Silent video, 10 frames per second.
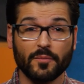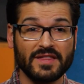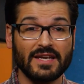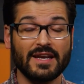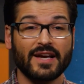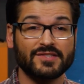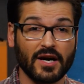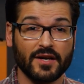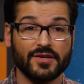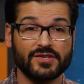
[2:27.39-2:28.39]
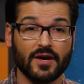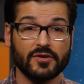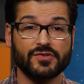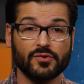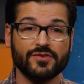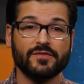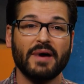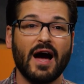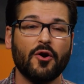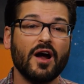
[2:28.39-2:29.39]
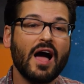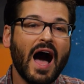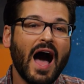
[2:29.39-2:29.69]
will be the next undiscovered source of power?